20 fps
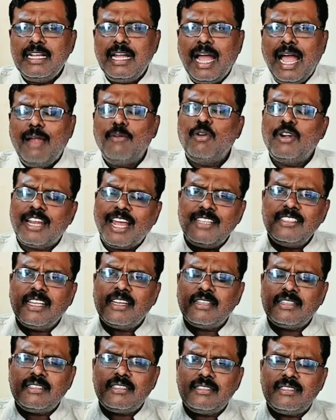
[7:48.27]
I
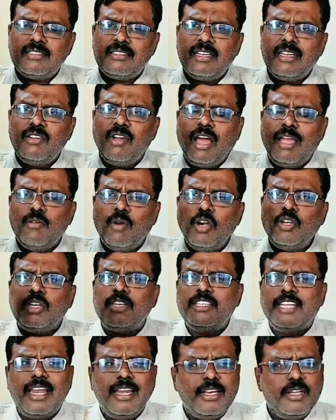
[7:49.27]
want
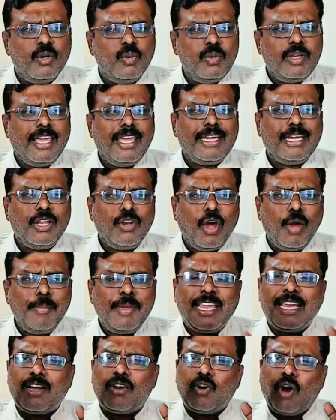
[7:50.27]
to tell you,
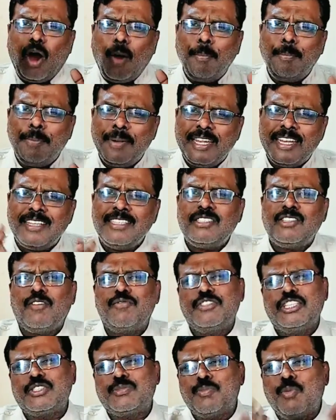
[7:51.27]
economic competence of
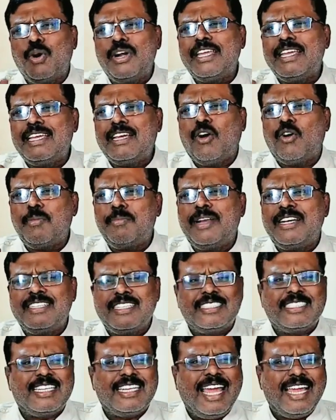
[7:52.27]
this Modi government
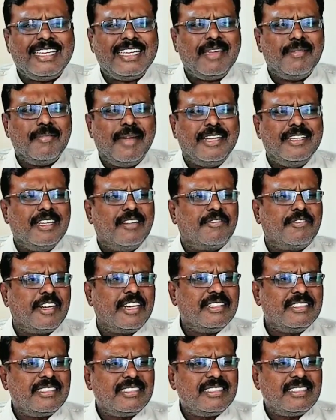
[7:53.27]
is lacking, my dear
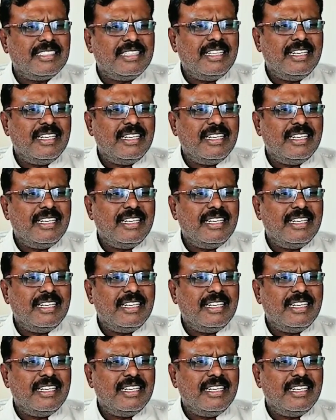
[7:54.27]
friends.